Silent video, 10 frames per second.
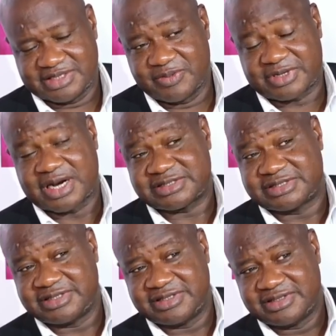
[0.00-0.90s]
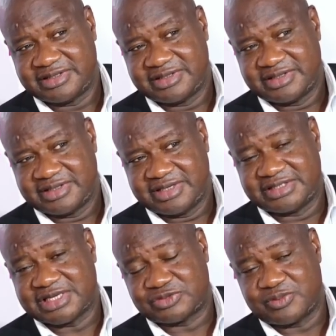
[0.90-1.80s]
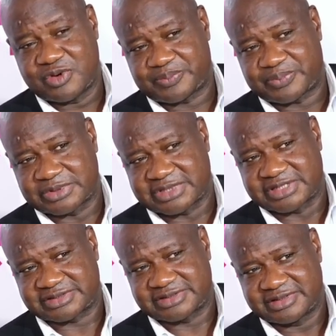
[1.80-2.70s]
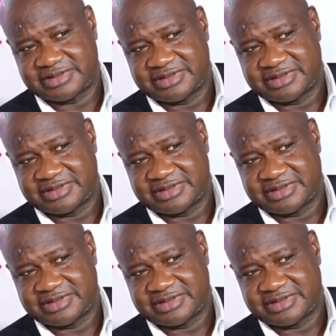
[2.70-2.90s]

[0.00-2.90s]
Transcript: Democracy is a small process.